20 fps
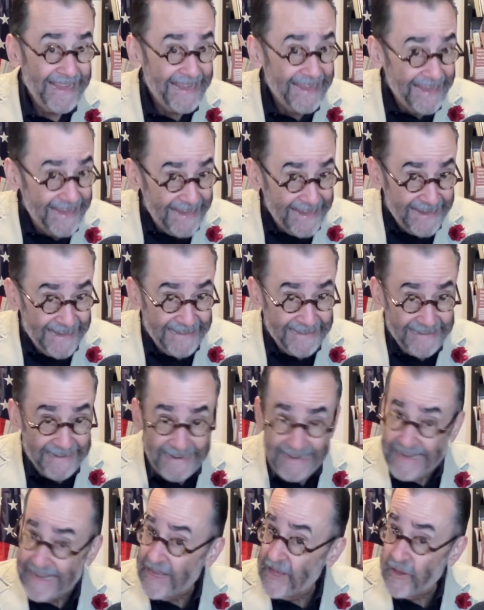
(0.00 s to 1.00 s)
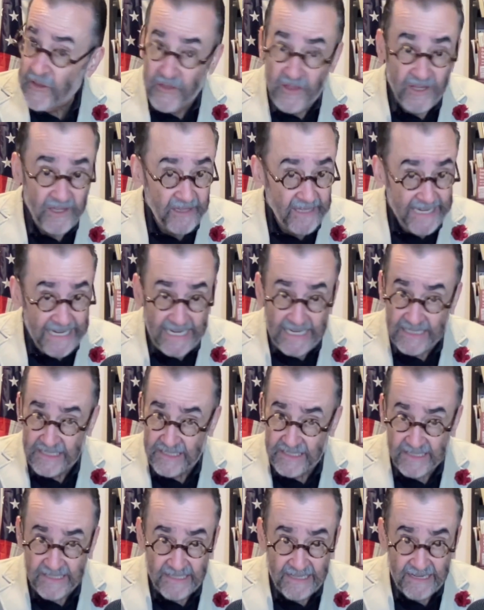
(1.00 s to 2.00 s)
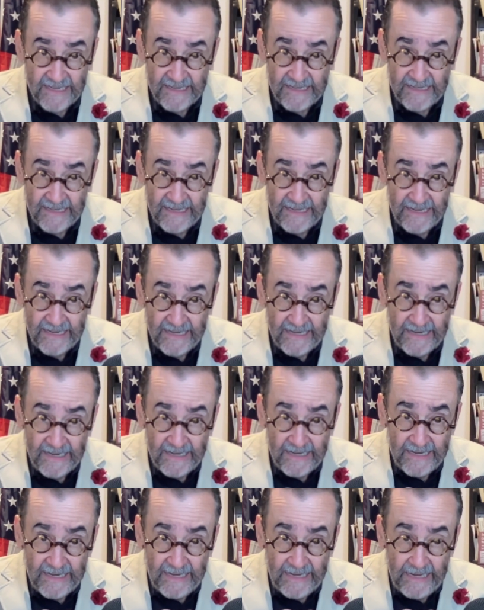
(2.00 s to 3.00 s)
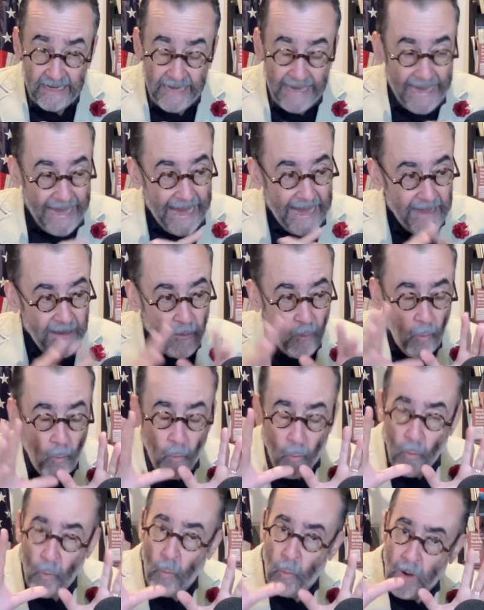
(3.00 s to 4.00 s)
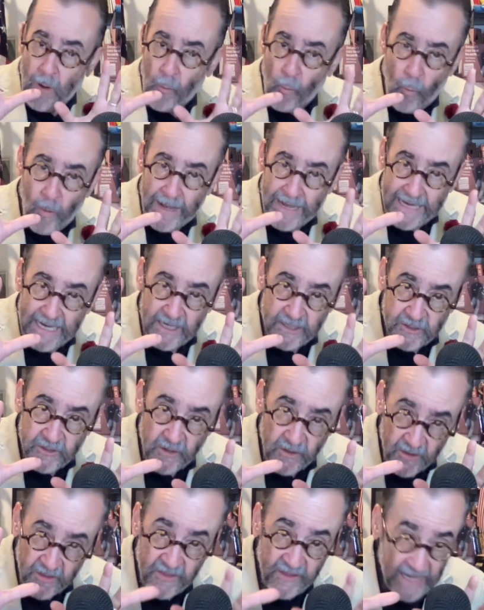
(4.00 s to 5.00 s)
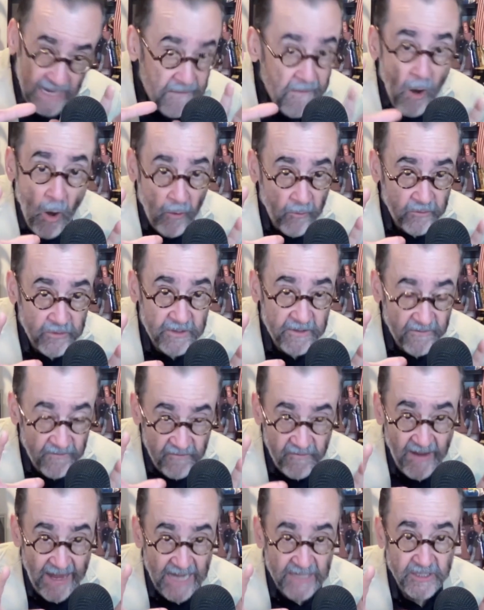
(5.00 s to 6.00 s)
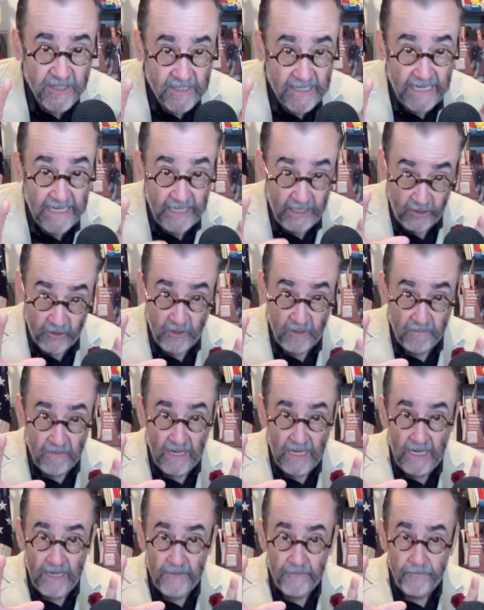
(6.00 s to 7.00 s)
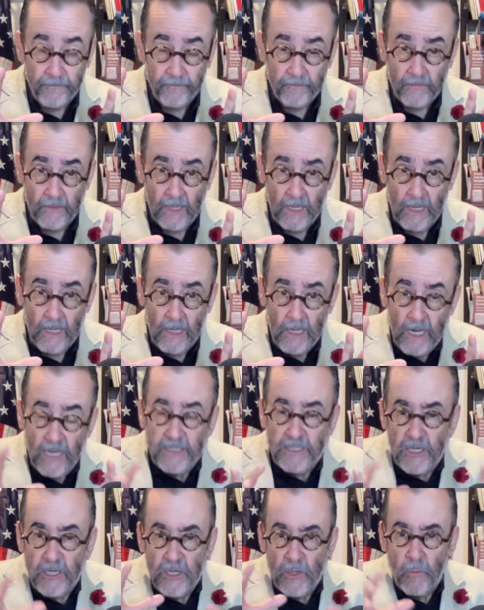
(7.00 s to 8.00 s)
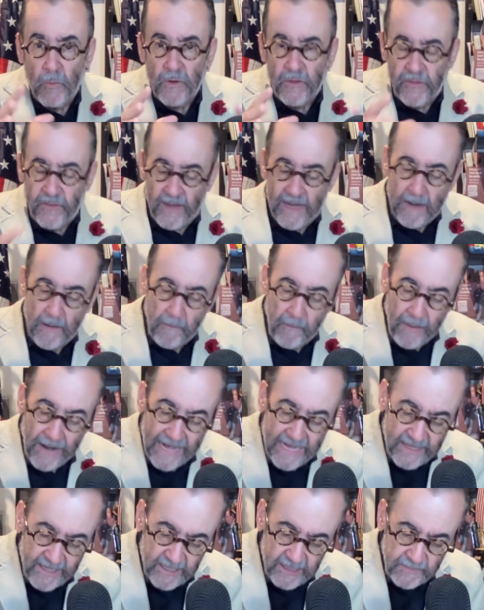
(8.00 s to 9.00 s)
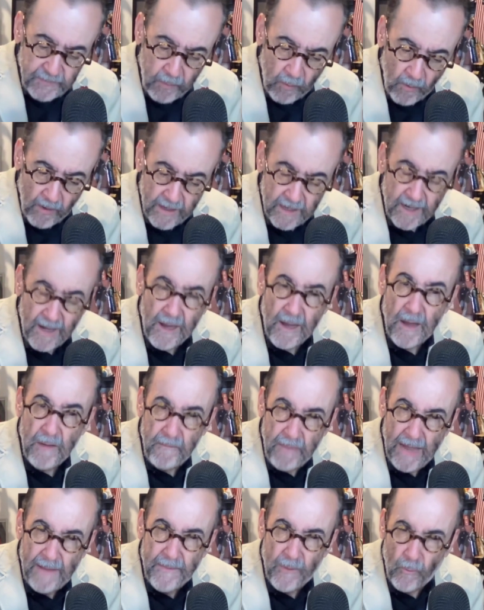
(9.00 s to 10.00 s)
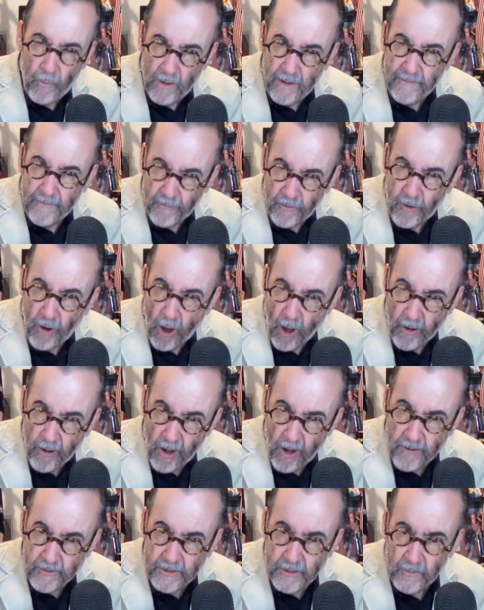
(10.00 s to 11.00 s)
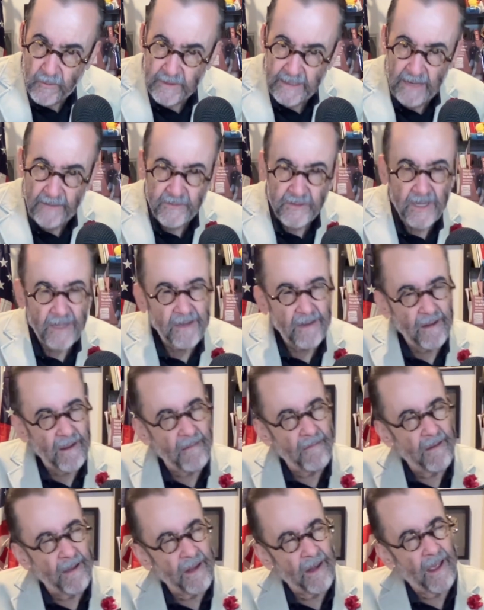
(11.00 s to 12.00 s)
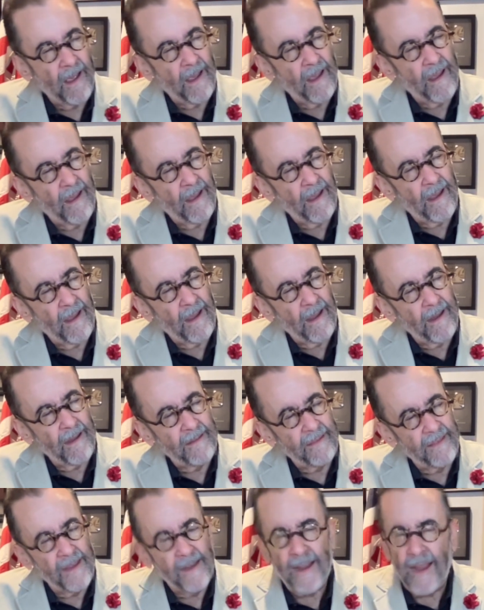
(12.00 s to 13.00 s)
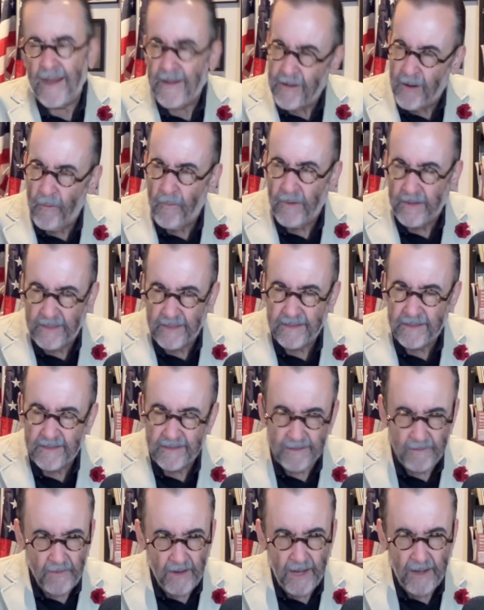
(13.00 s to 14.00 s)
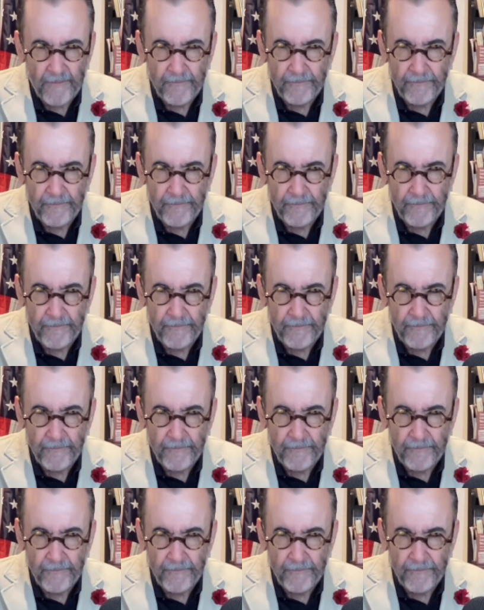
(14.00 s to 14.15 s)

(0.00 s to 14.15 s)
In the least. And what what is the most fascinating to me is that you would think by this point people would have caught on to it. They've said, you know what, I think I know what this is about.